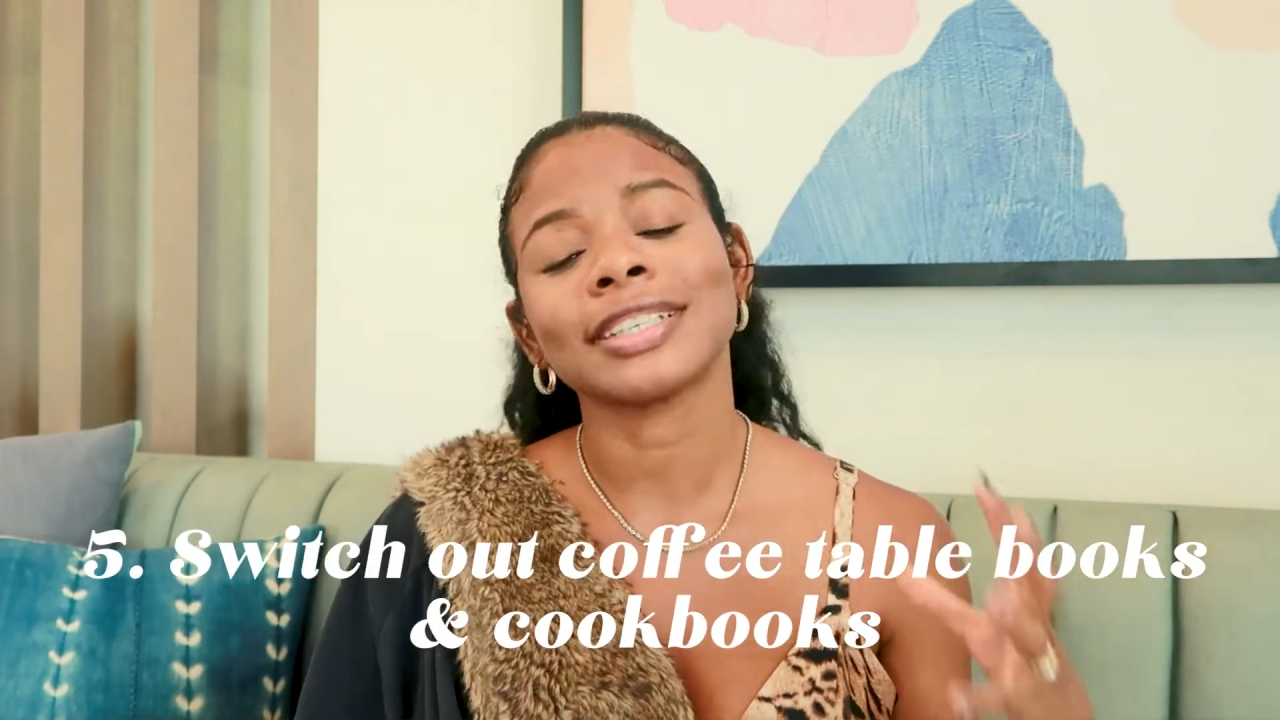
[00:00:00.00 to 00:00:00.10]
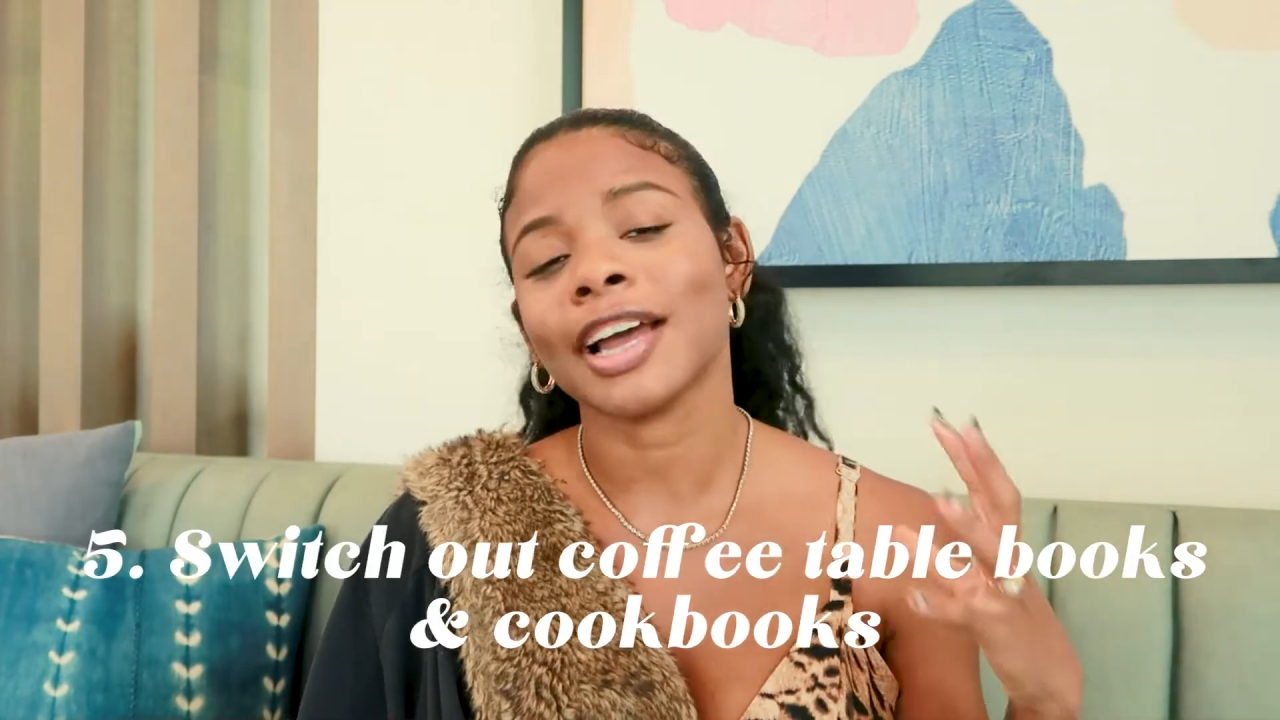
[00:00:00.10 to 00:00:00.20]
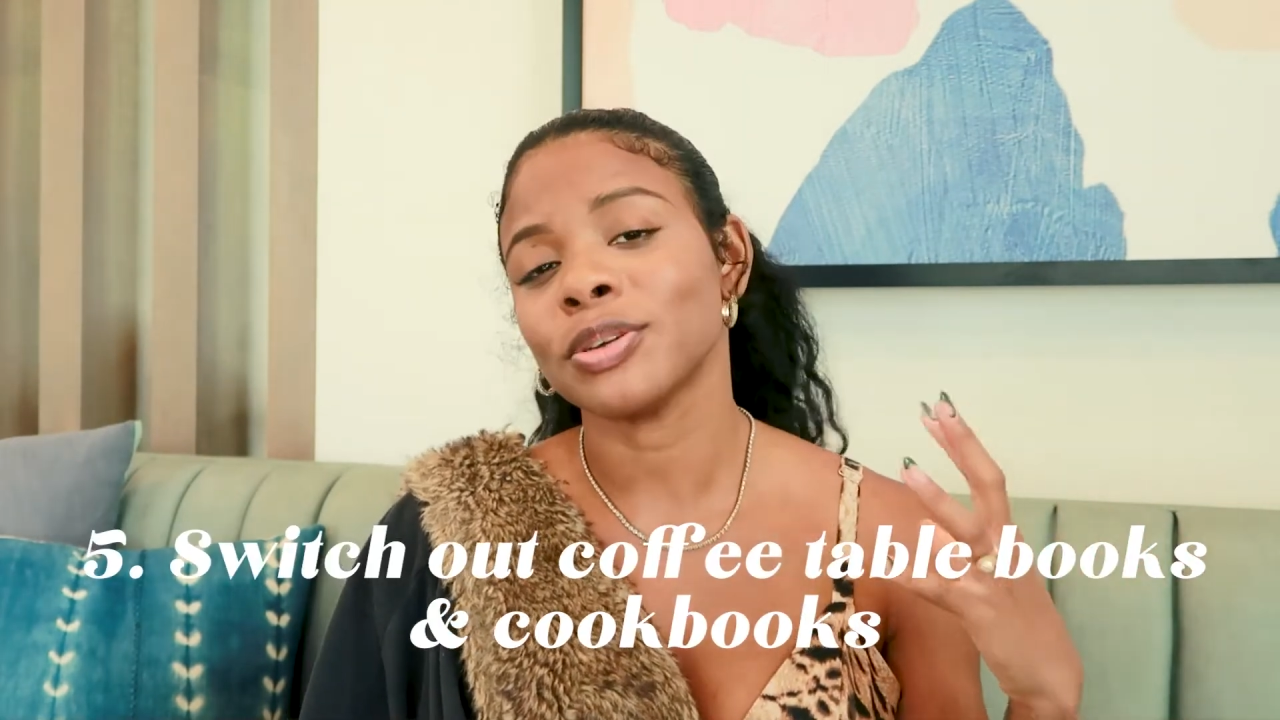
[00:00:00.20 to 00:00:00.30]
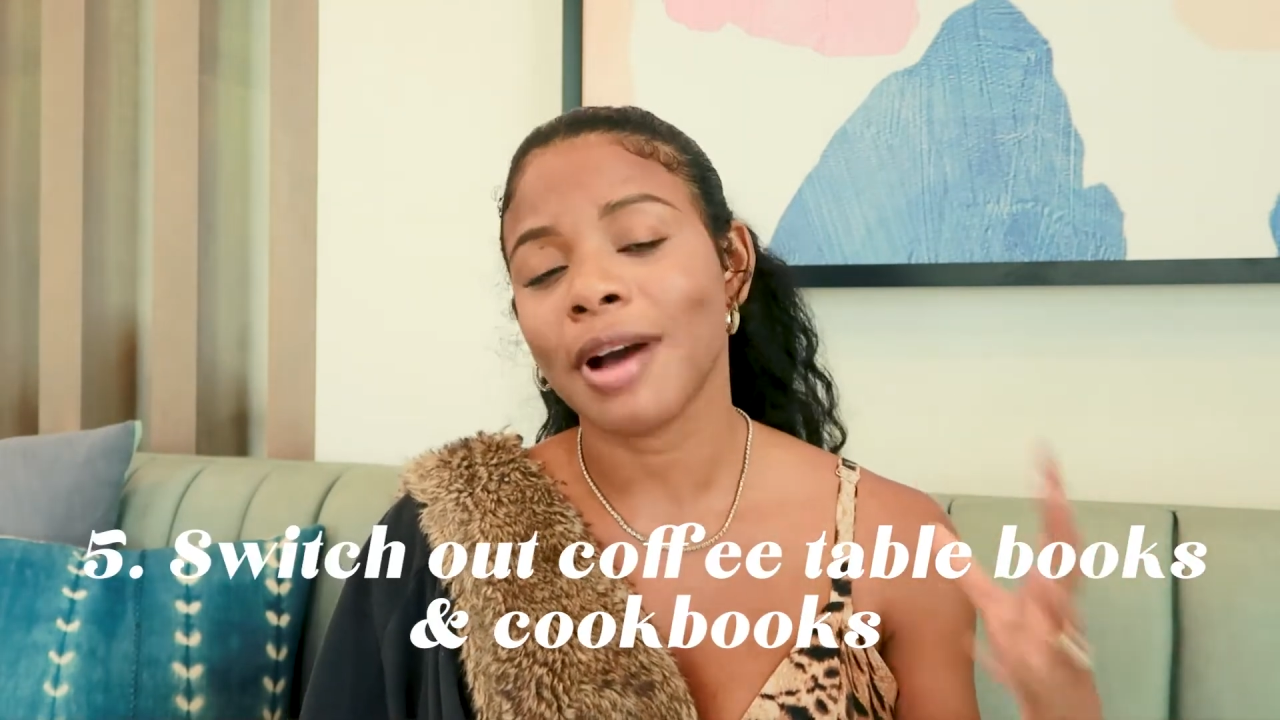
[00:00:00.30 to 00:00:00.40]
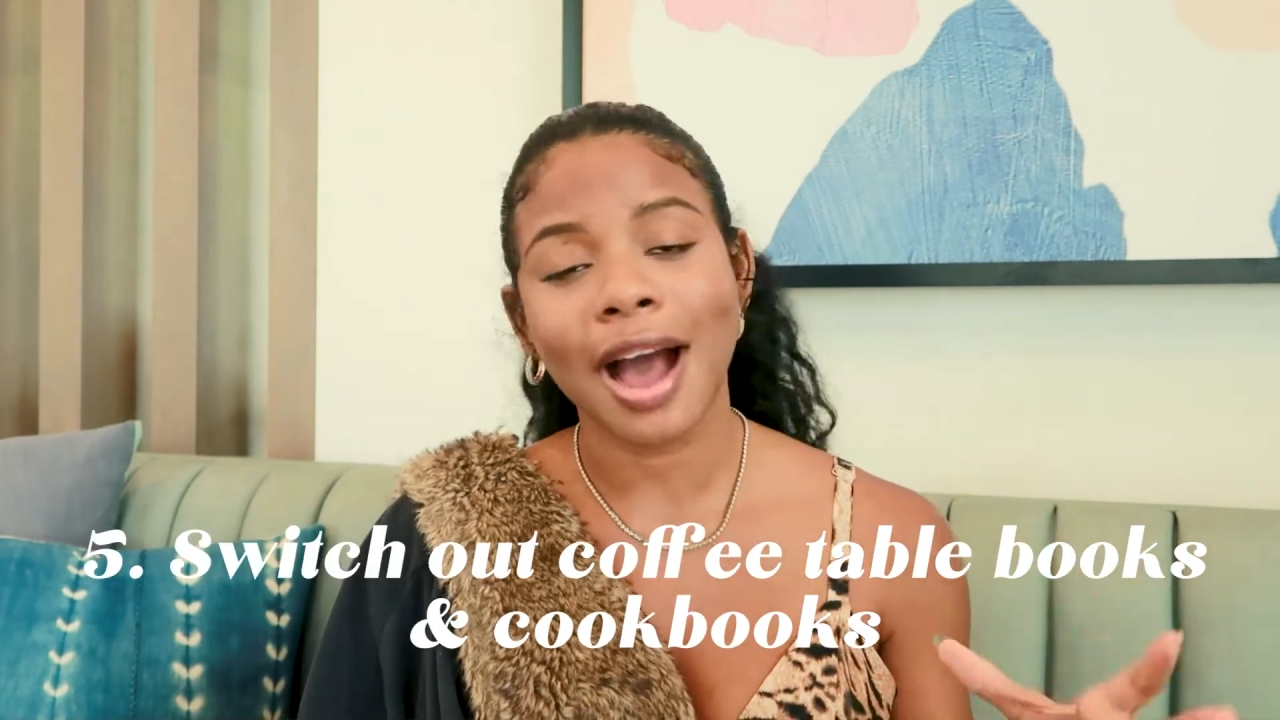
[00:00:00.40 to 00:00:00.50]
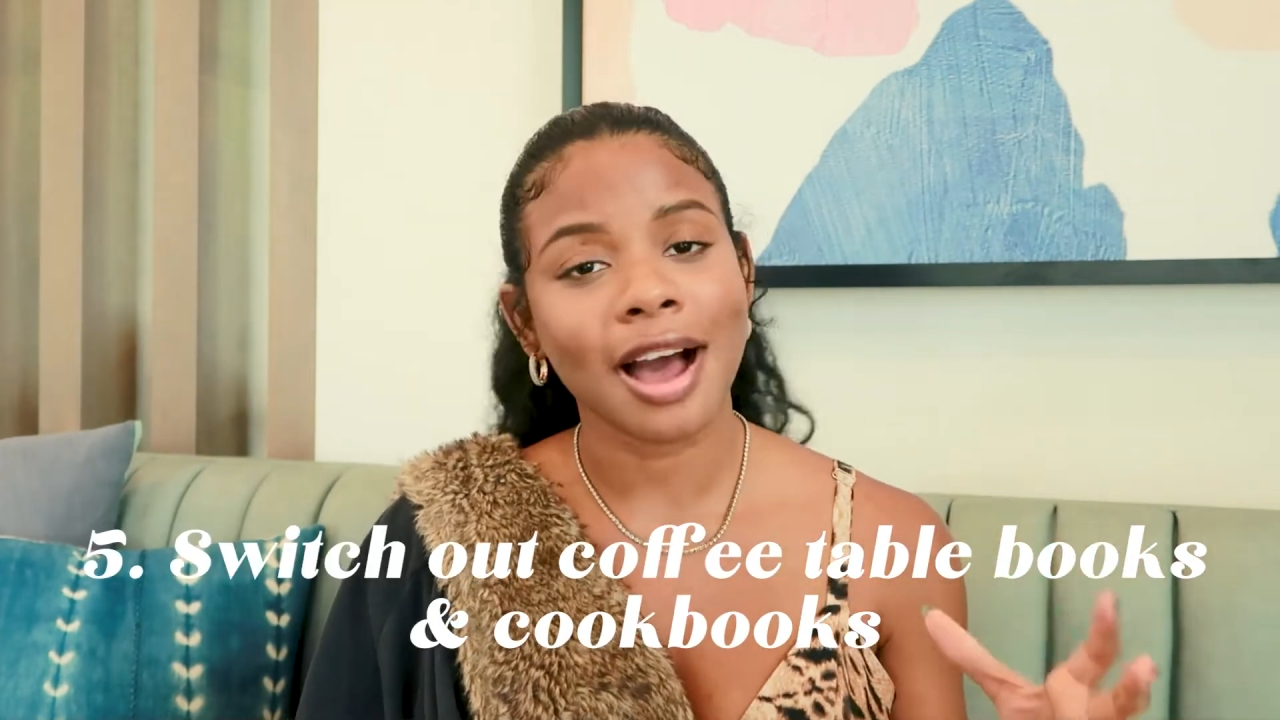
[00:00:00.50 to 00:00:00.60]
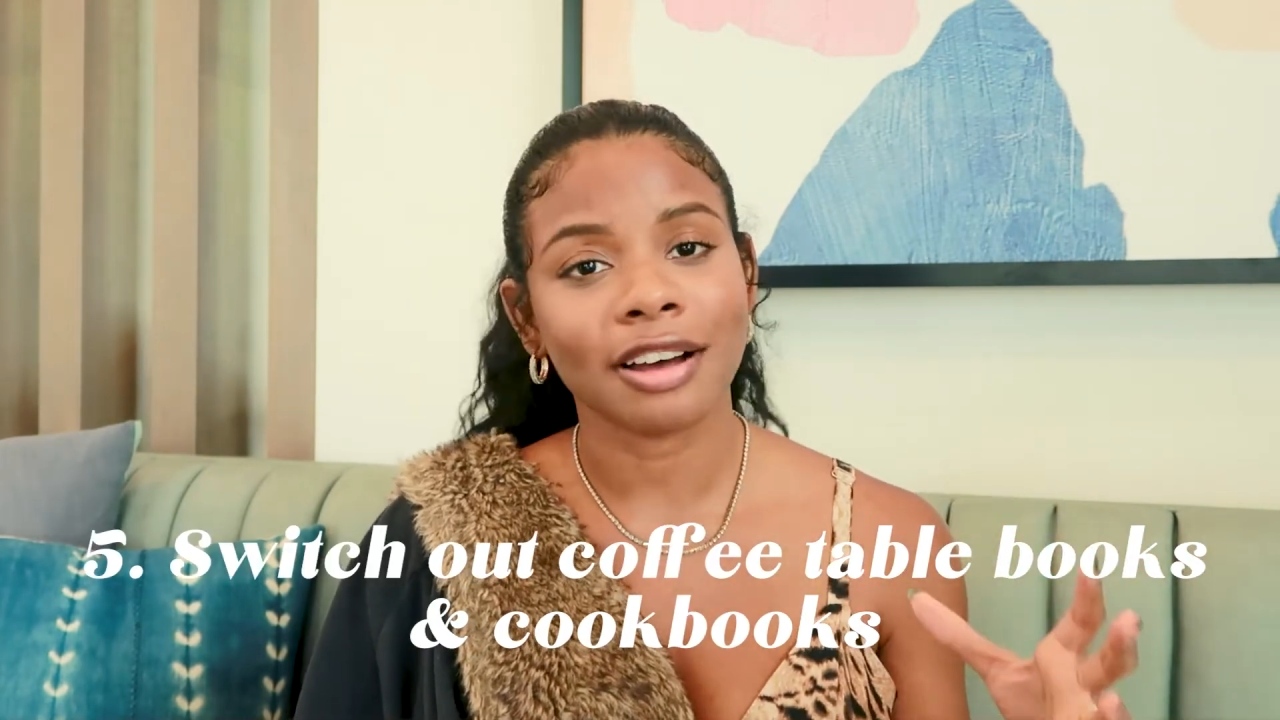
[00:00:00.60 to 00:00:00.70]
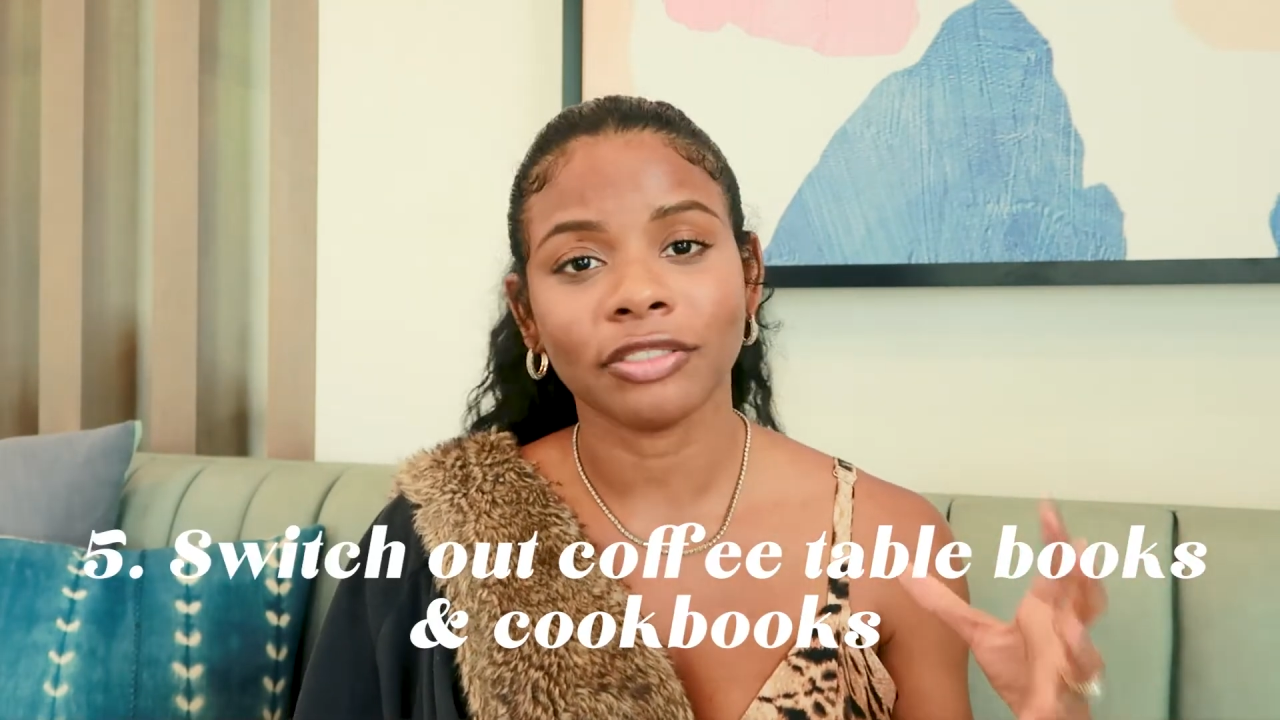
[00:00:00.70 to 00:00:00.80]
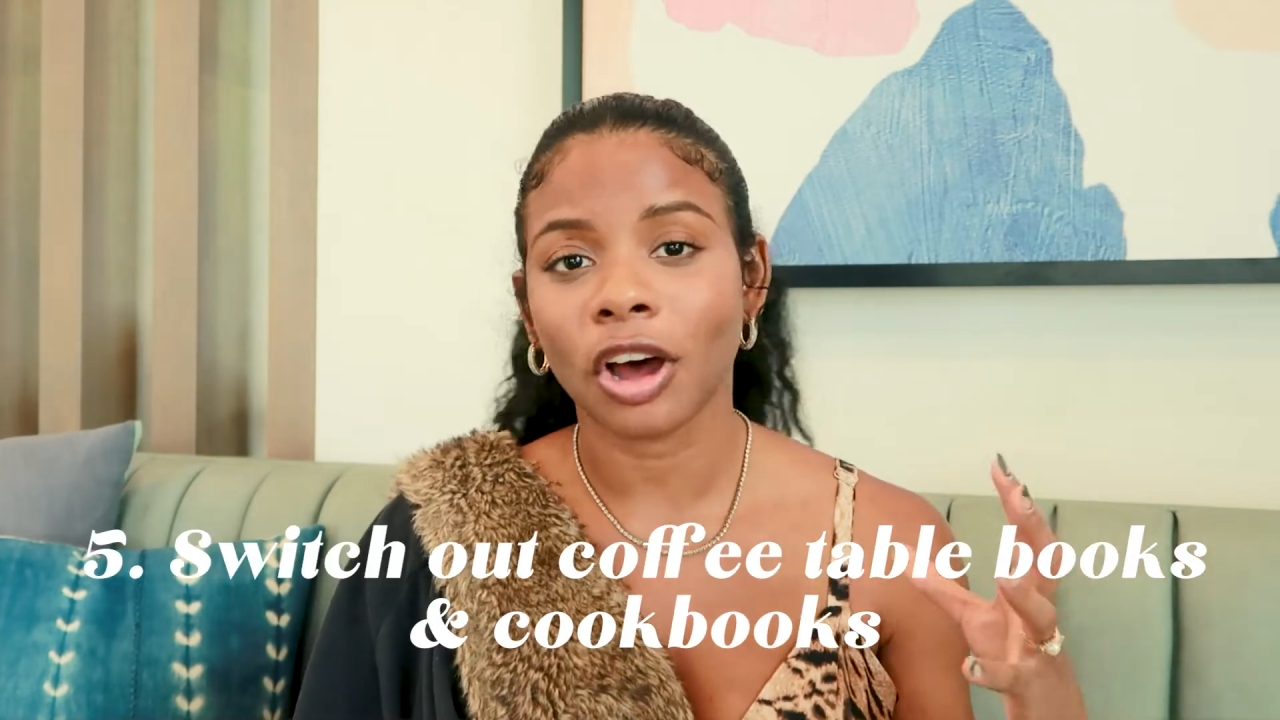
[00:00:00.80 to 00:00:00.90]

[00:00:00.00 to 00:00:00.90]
that you have